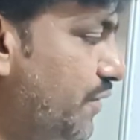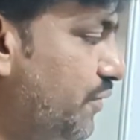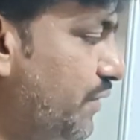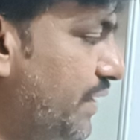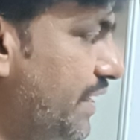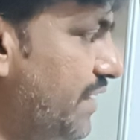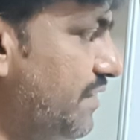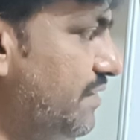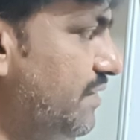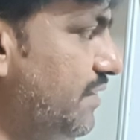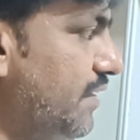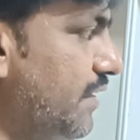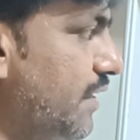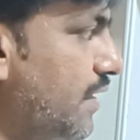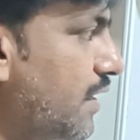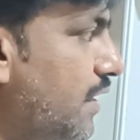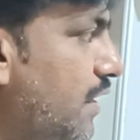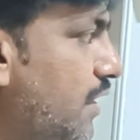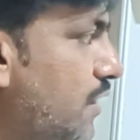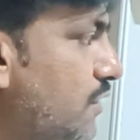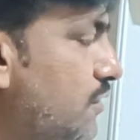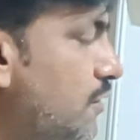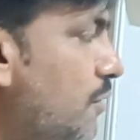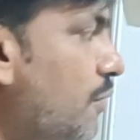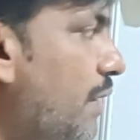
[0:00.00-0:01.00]
to DC.
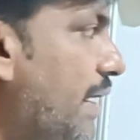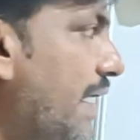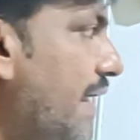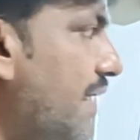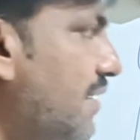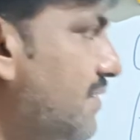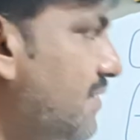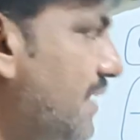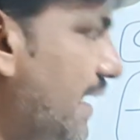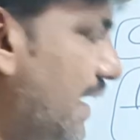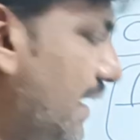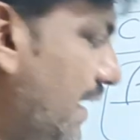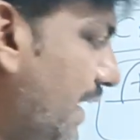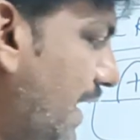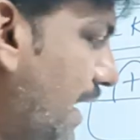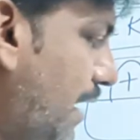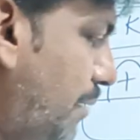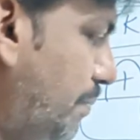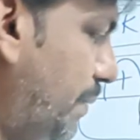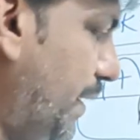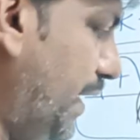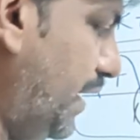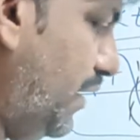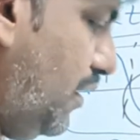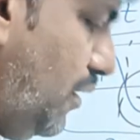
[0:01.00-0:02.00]
So what exactly
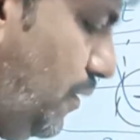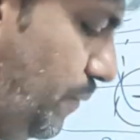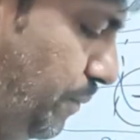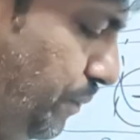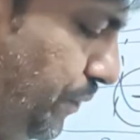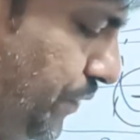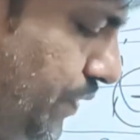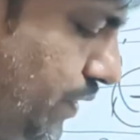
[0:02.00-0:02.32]
happening now?